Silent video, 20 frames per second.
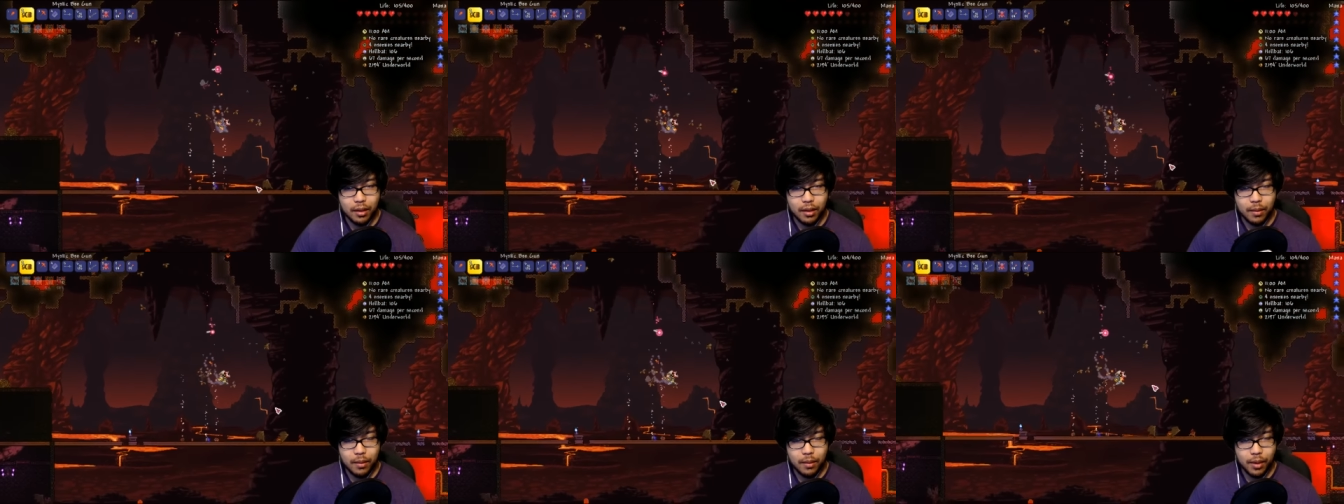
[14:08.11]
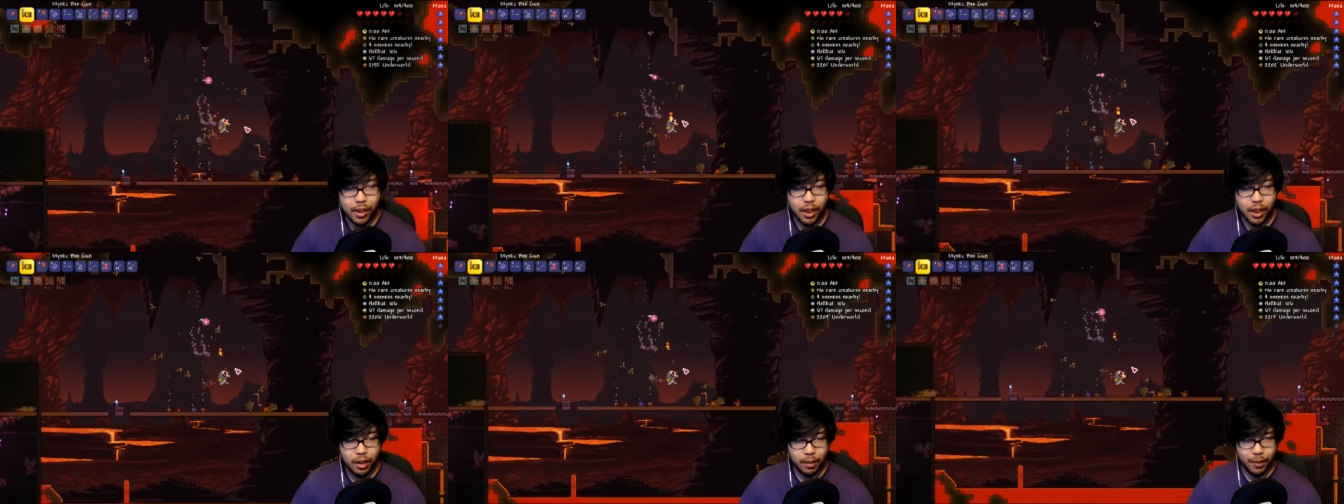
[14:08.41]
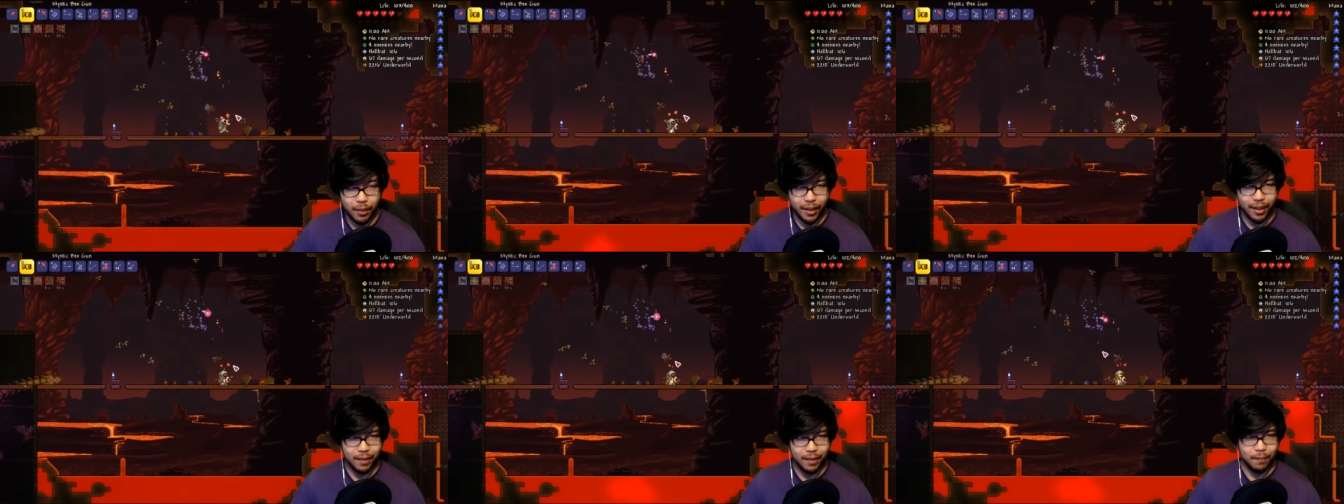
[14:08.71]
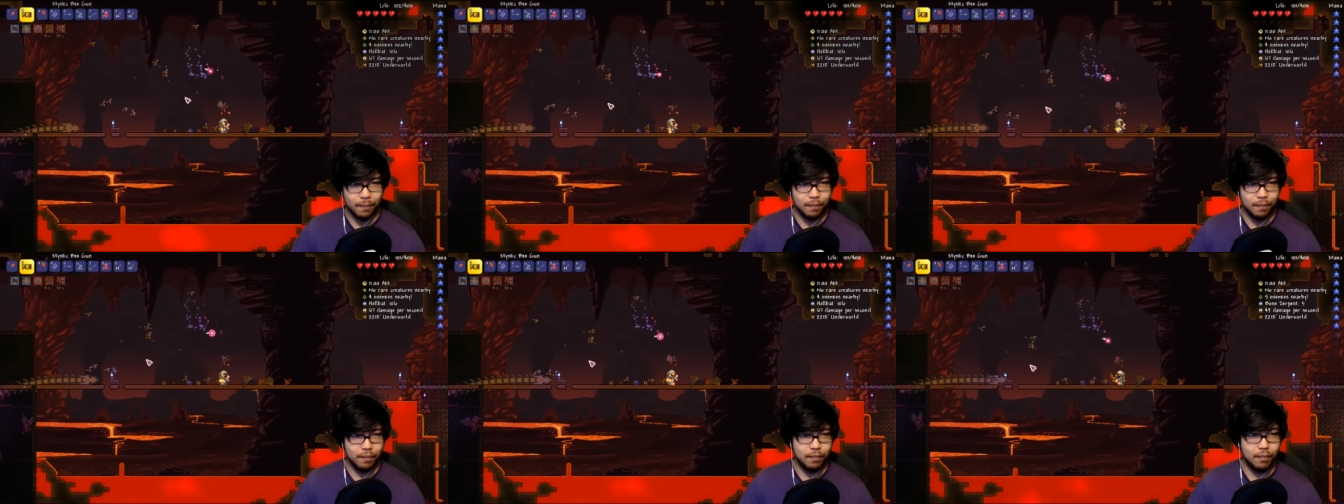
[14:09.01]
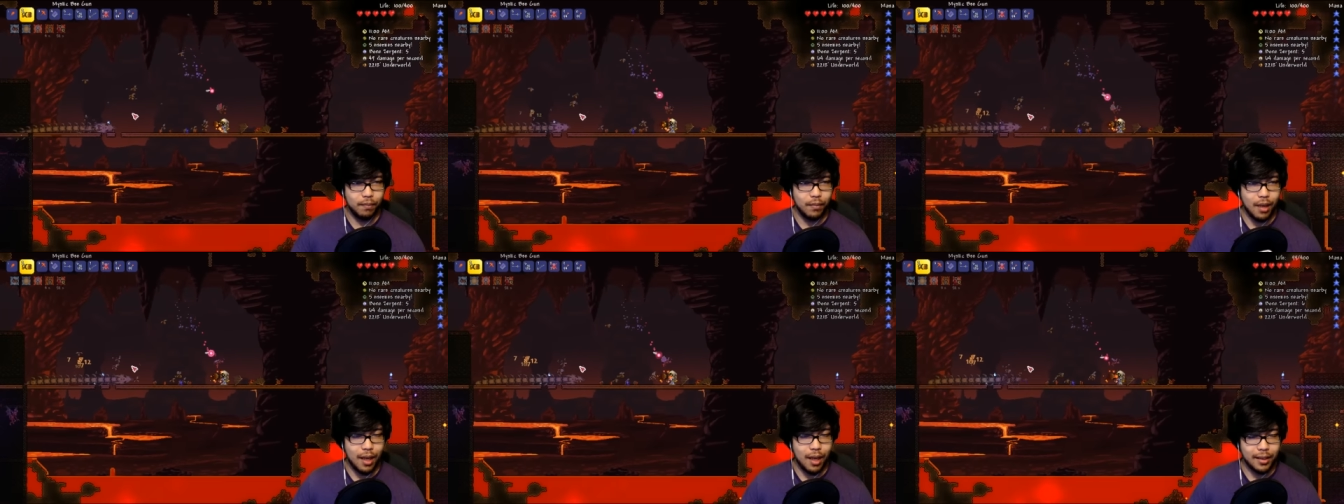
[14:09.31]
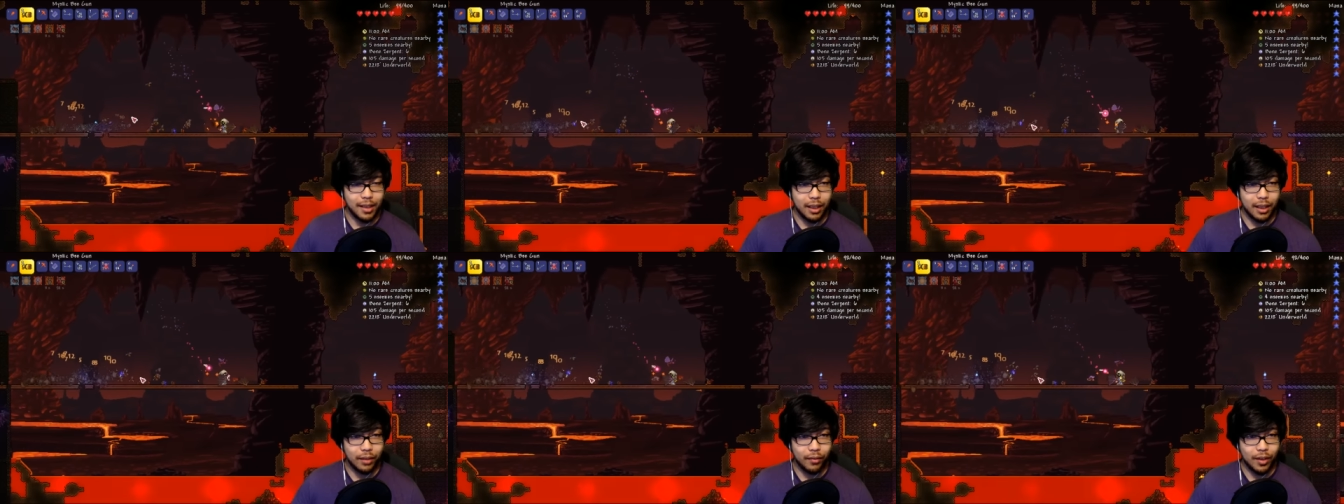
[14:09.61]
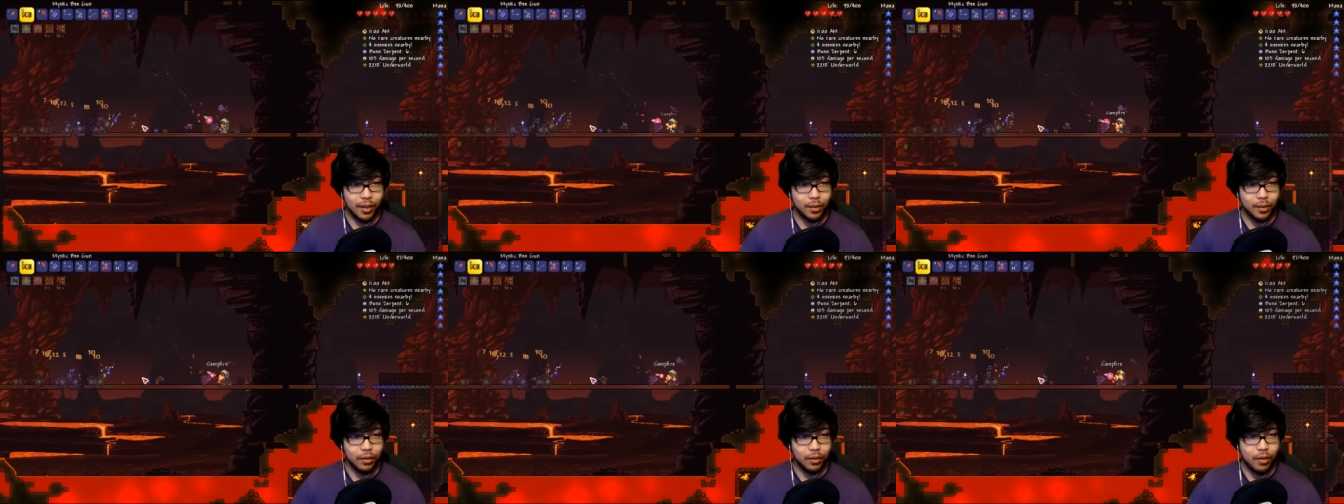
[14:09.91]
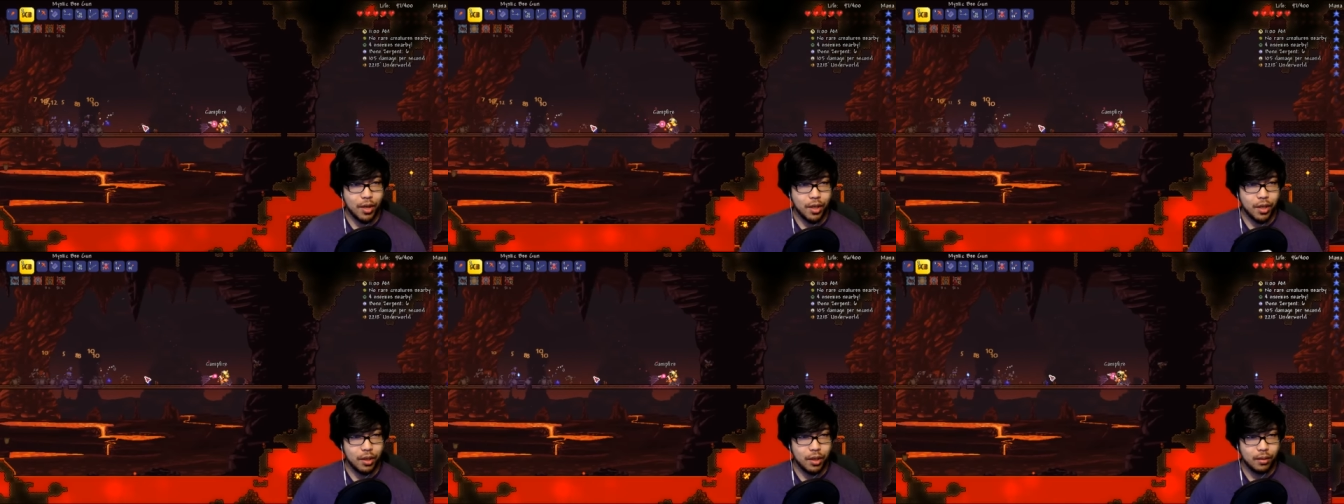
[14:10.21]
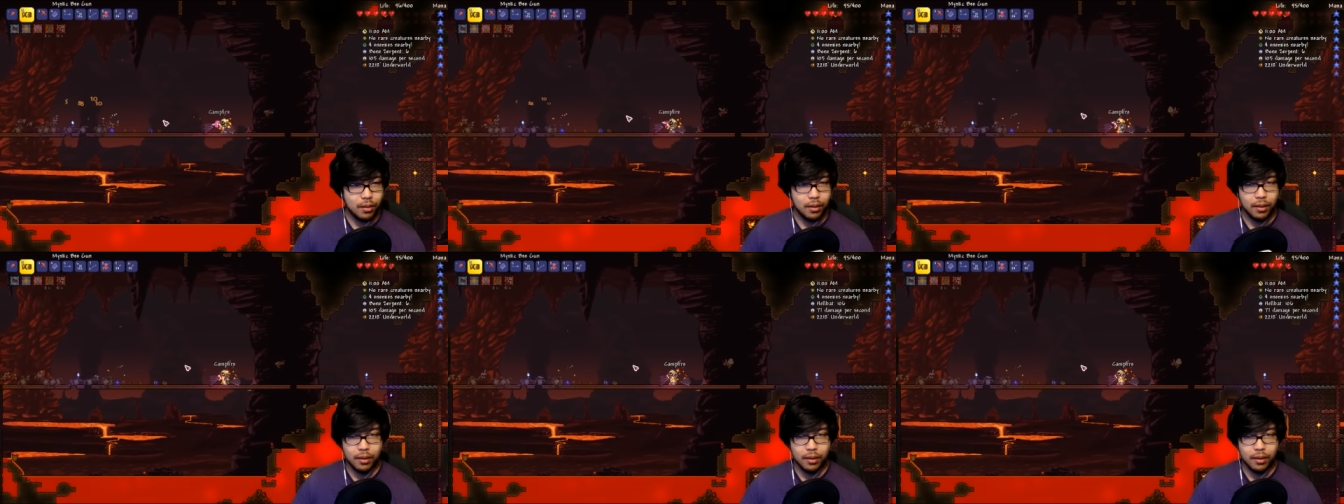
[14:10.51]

Remember share the pain? I sacrifice one creature,